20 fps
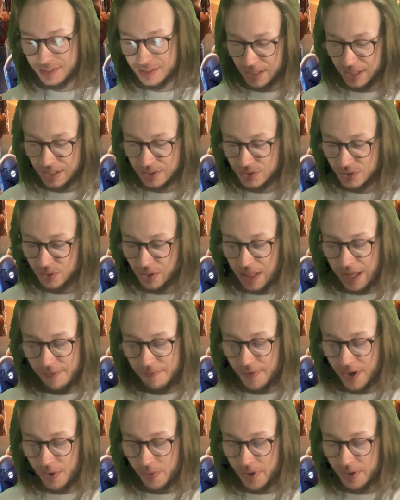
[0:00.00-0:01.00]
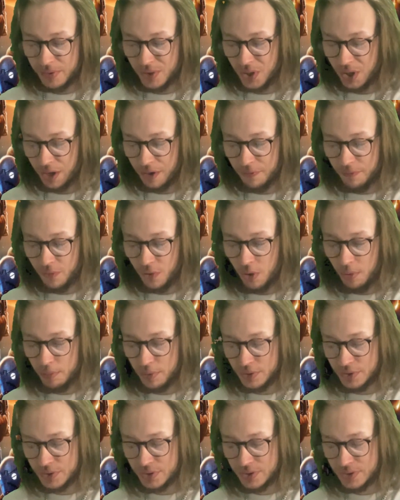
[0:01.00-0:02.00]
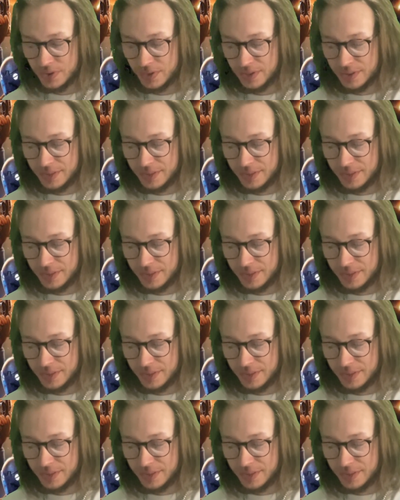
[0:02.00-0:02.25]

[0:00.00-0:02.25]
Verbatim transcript: That's not that far away. We've got like four months.